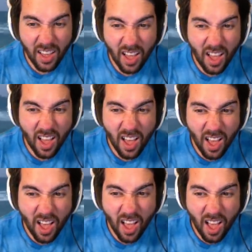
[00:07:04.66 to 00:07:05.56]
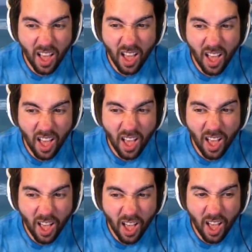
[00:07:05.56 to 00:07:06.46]

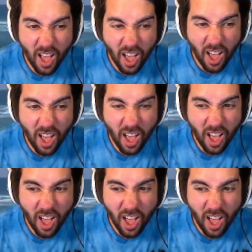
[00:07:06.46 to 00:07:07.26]
Nothing is said.